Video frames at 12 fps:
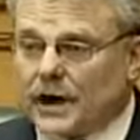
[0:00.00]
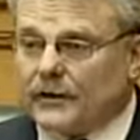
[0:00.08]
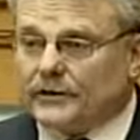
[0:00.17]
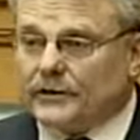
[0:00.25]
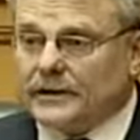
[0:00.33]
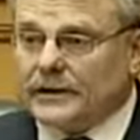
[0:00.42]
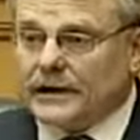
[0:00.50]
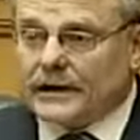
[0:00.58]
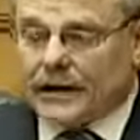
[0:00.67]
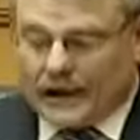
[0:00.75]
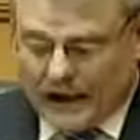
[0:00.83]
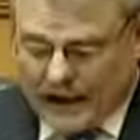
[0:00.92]
note
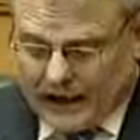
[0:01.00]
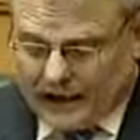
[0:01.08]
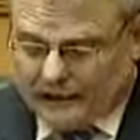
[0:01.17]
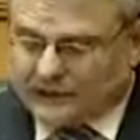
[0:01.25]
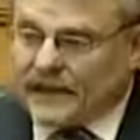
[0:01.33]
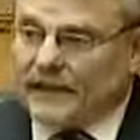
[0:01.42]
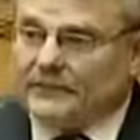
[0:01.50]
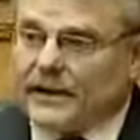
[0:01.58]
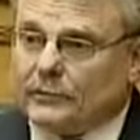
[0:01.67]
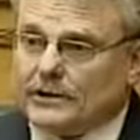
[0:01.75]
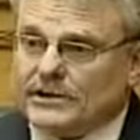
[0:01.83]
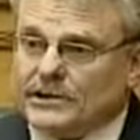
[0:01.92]
uh, that
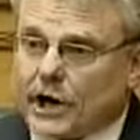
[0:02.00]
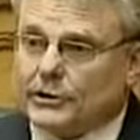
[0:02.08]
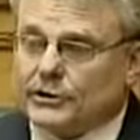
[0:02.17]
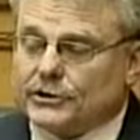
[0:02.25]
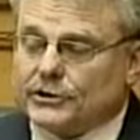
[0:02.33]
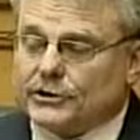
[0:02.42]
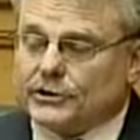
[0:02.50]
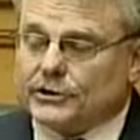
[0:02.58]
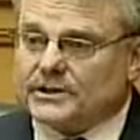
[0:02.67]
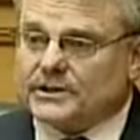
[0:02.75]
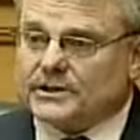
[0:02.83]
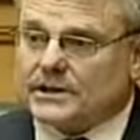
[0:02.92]
there is no
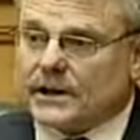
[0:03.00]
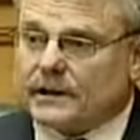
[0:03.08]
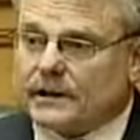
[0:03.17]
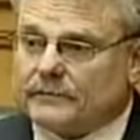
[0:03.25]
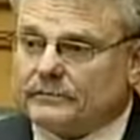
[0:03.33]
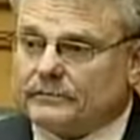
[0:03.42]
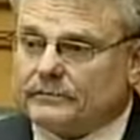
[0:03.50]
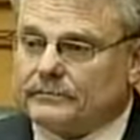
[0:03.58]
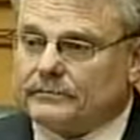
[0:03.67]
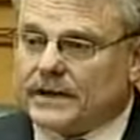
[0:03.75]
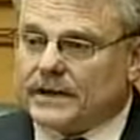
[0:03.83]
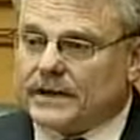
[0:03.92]
deterrence uh,
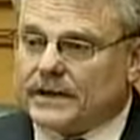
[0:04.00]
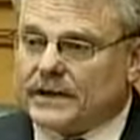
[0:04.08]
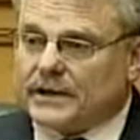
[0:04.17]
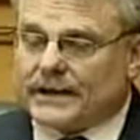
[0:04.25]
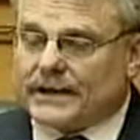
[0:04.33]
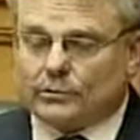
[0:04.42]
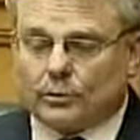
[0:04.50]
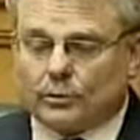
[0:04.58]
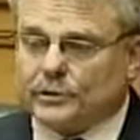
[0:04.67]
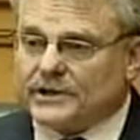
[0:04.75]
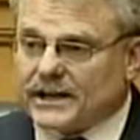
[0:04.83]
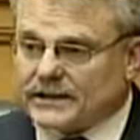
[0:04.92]
calculated or
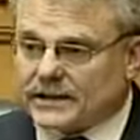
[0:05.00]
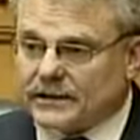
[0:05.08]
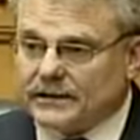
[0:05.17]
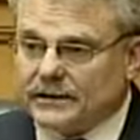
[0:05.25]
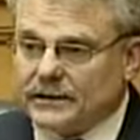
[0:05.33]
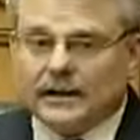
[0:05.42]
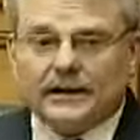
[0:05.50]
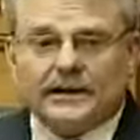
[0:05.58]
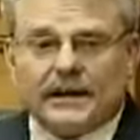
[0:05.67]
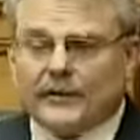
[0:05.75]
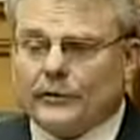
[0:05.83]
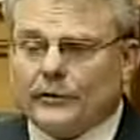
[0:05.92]
predicted.
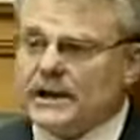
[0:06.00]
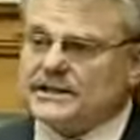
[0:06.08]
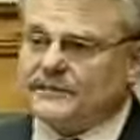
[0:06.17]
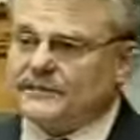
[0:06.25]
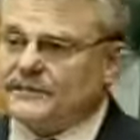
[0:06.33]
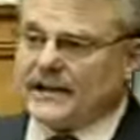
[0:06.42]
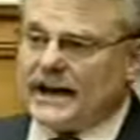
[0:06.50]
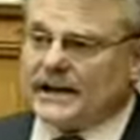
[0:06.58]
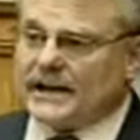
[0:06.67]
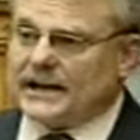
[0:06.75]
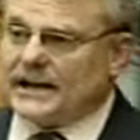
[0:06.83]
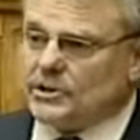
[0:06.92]
Now, the reason for that
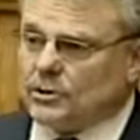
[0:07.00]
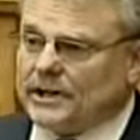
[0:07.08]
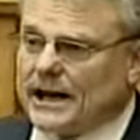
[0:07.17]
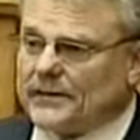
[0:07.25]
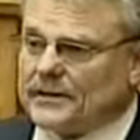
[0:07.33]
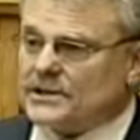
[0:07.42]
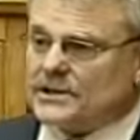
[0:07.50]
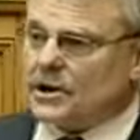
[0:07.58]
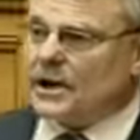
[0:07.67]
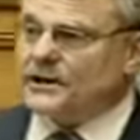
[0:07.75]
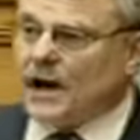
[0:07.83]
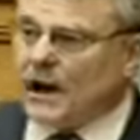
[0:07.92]
is I'm sure the other
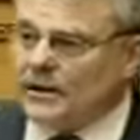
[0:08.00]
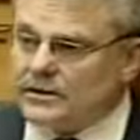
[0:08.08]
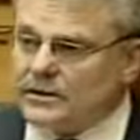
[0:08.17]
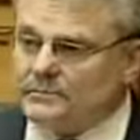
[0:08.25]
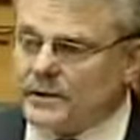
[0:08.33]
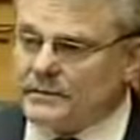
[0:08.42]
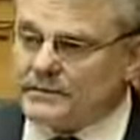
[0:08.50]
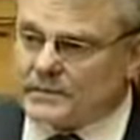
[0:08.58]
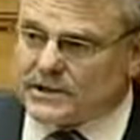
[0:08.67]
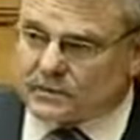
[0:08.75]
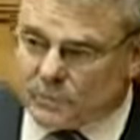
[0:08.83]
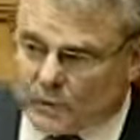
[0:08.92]
side knows, perhaps
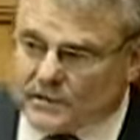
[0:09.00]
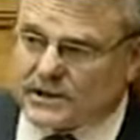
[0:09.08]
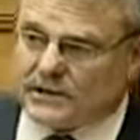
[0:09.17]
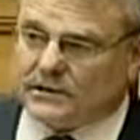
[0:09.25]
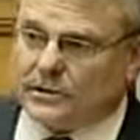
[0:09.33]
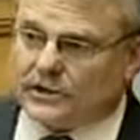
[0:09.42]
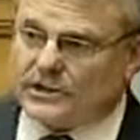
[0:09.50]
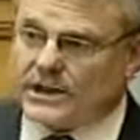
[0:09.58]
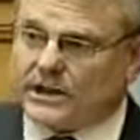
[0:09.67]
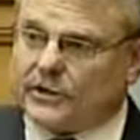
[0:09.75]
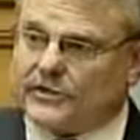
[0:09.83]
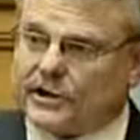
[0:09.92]
Mr Robertson, not
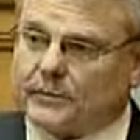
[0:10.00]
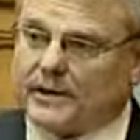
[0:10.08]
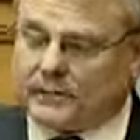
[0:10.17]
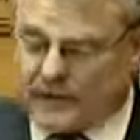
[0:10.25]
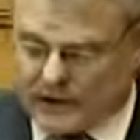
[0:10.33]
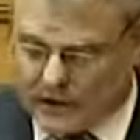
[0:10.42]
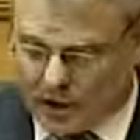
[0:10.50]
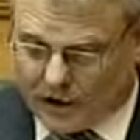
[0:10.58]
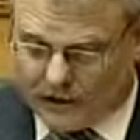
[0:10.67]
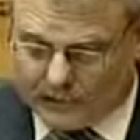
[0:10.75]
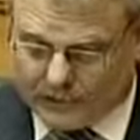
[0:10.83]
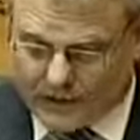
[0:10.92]
sitting on the committee, may
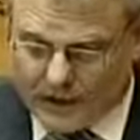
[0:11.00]
not.